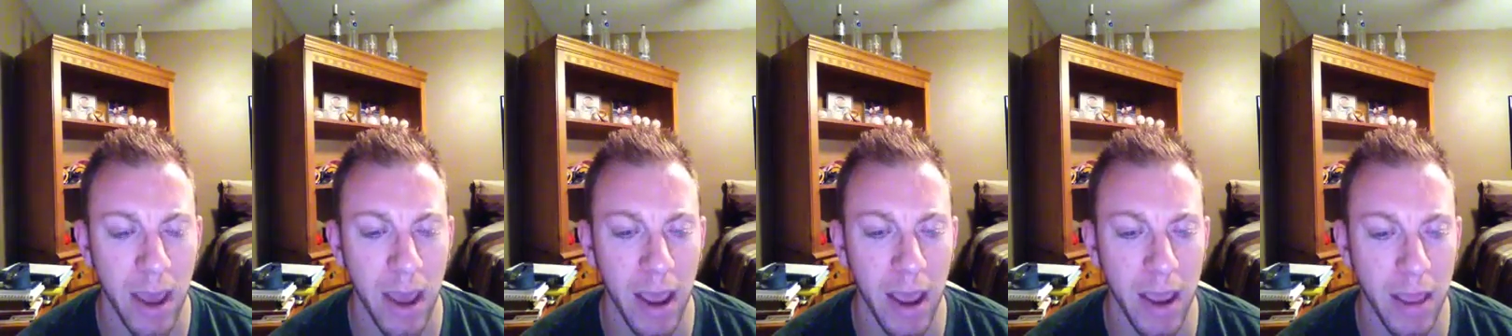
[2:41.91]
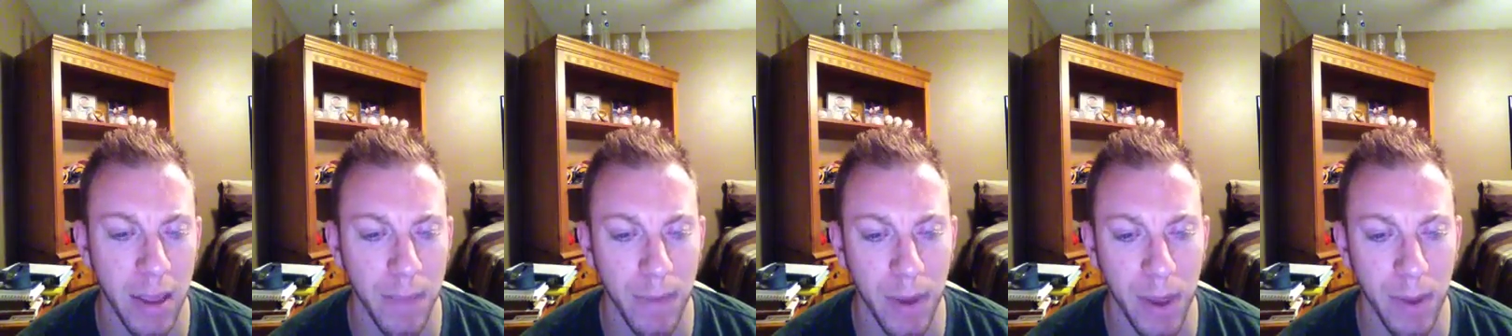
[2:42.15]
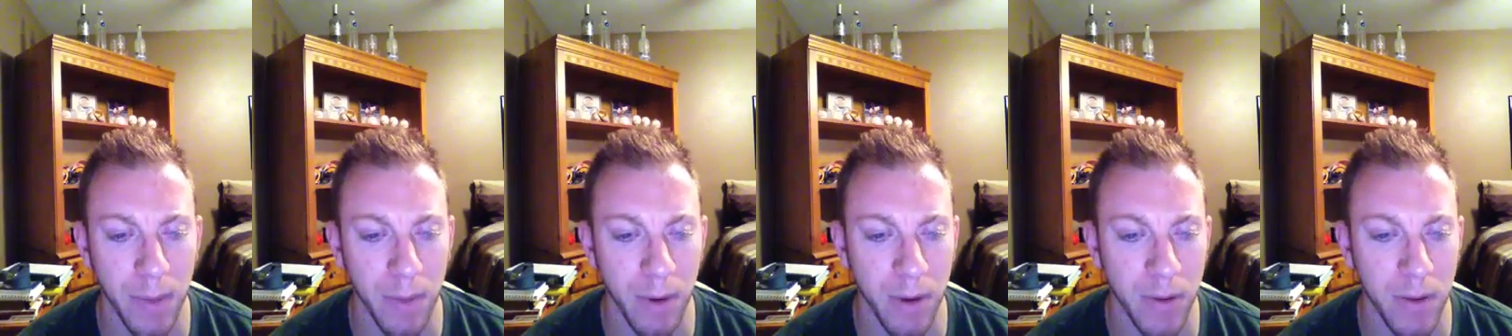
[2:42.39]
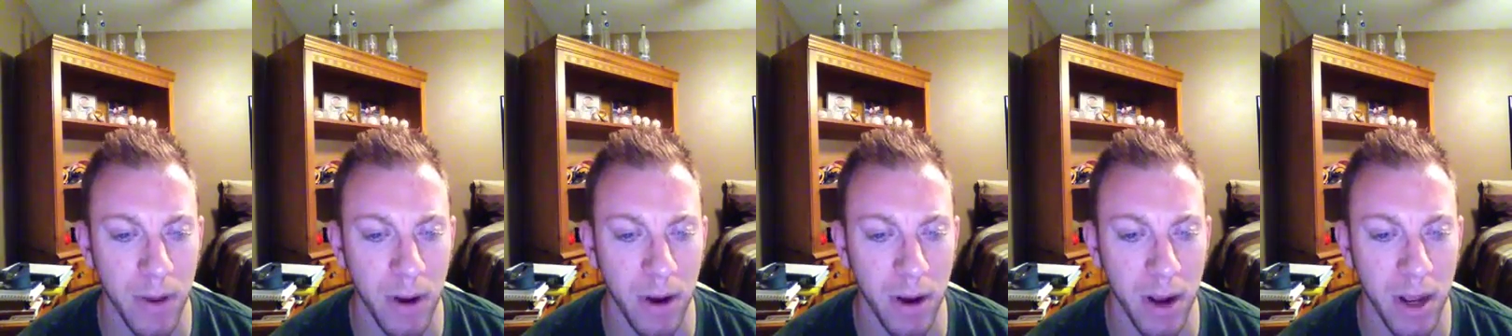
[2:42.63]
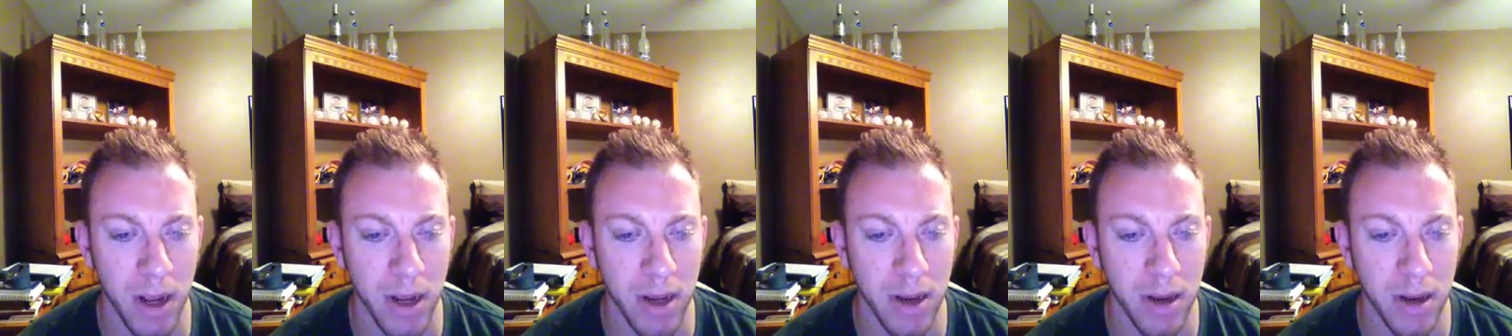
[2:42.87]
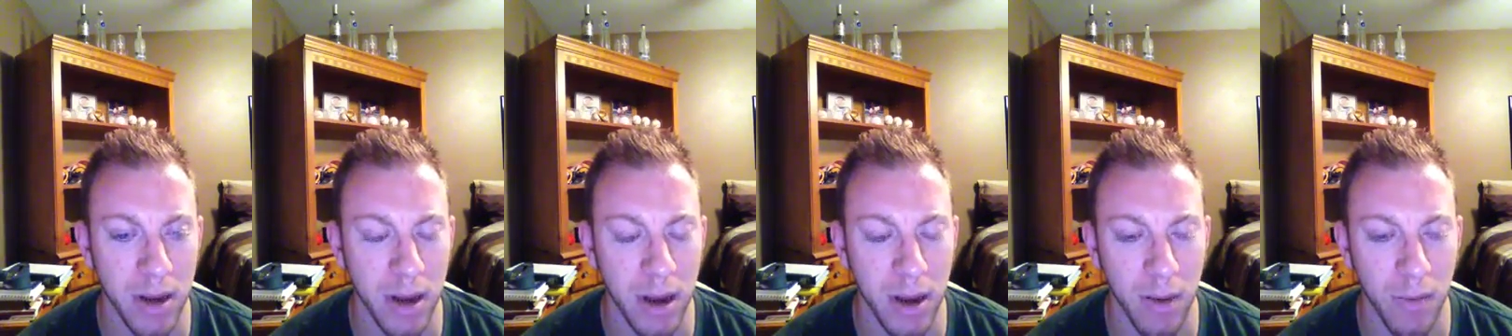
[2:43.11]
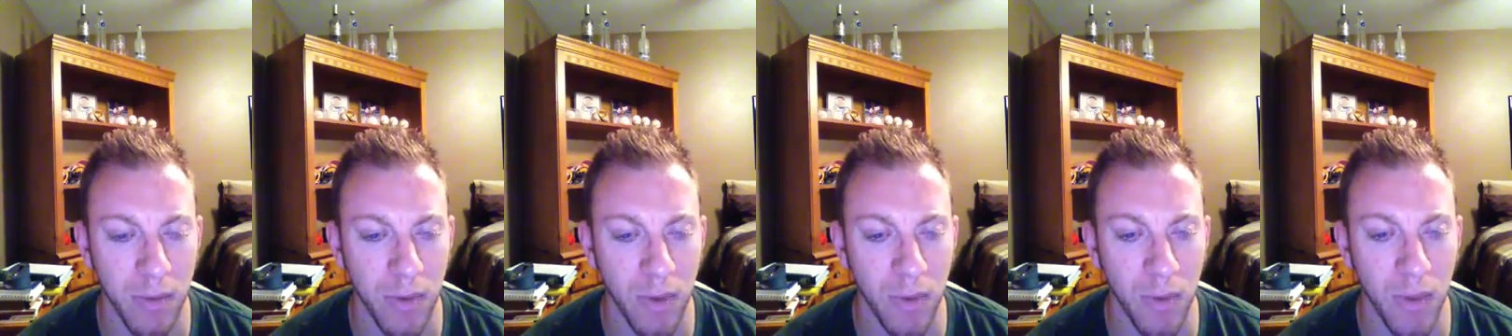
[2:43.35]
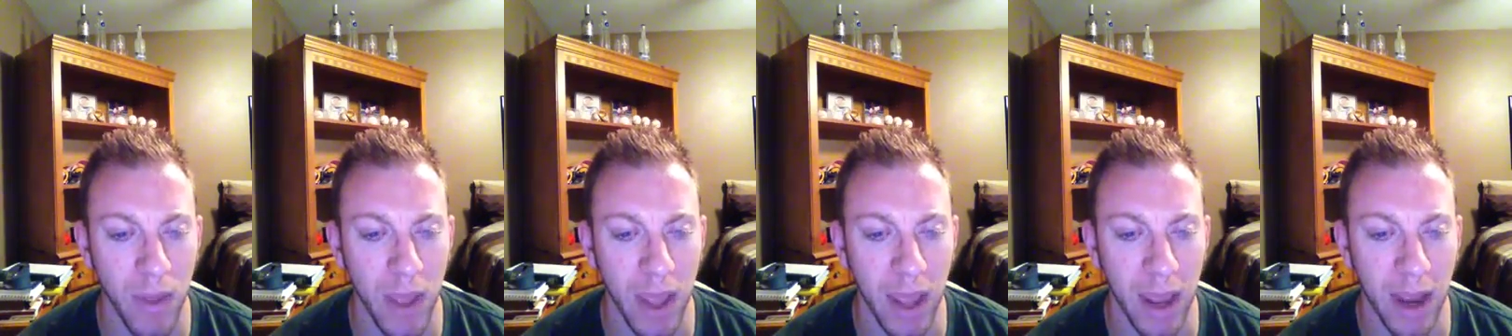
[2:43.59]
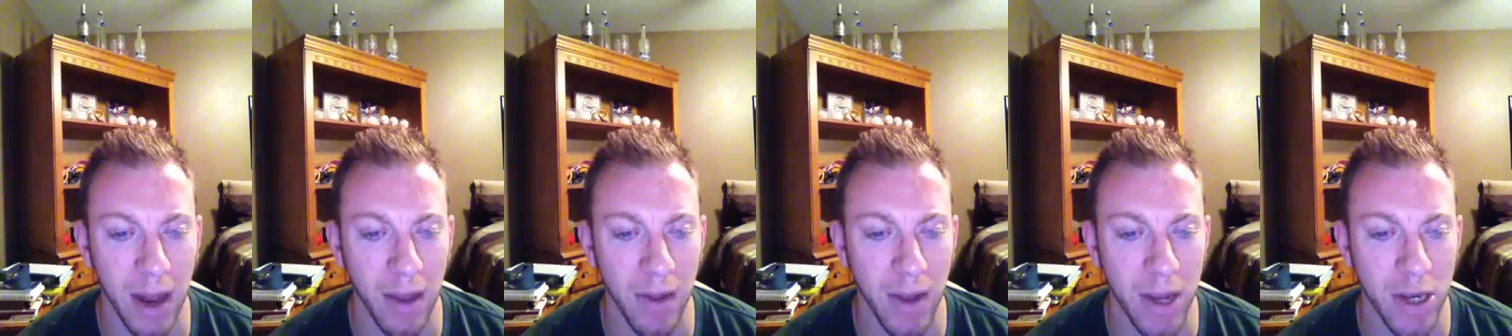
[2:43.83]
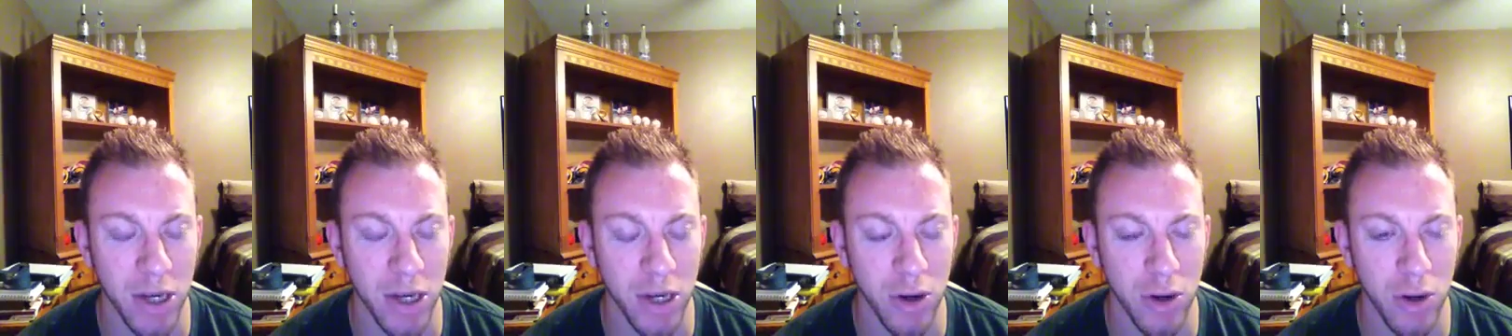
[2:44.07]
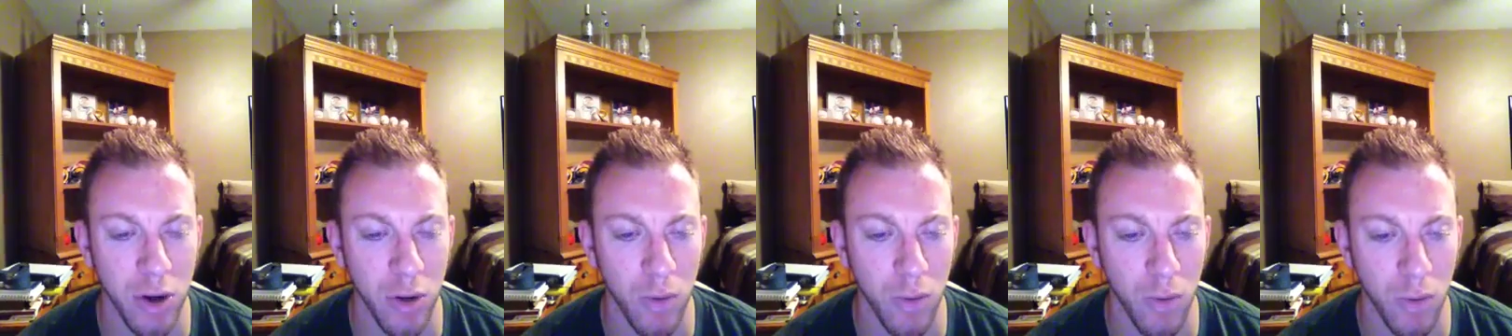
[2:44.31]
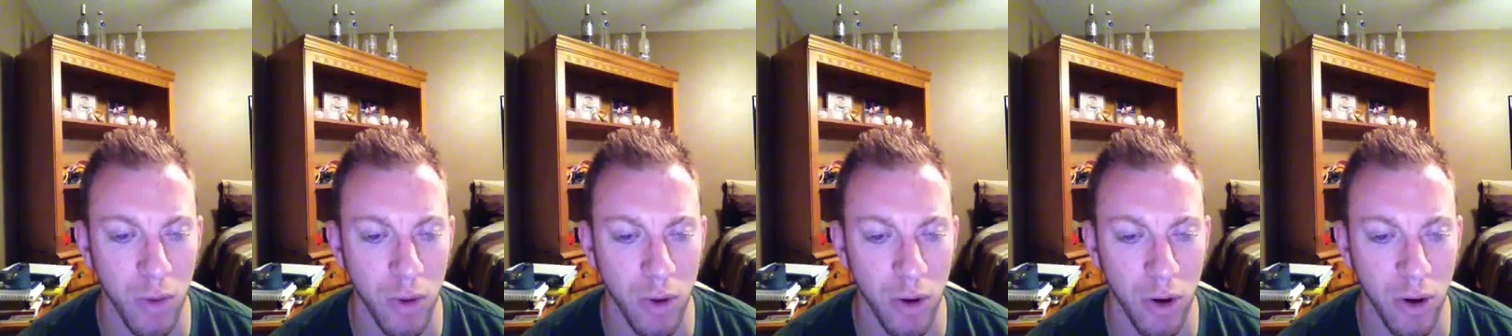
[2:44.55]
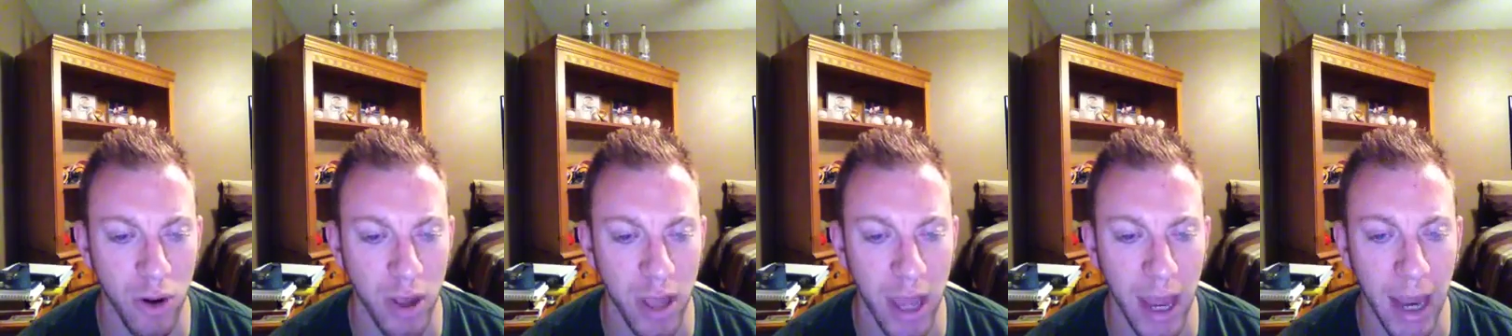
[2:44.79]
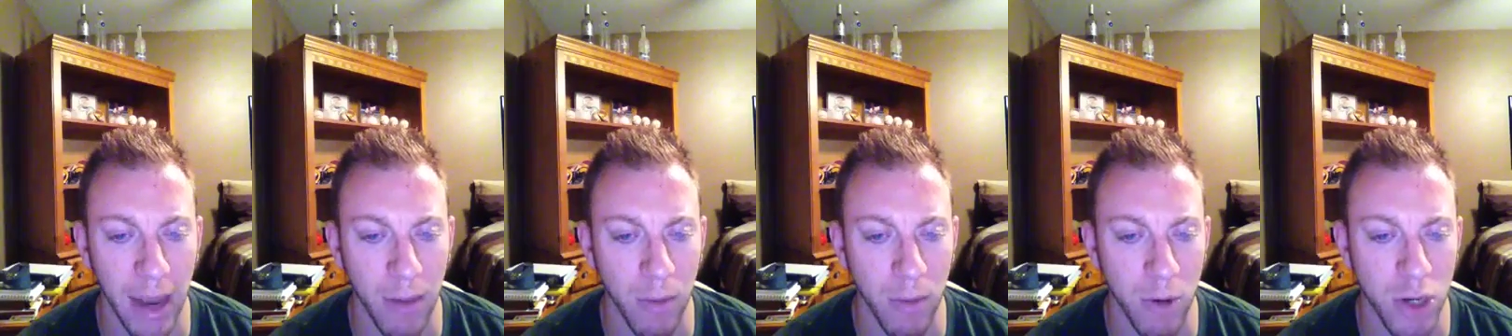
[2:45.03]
and the people in there can that when they analyze your gait,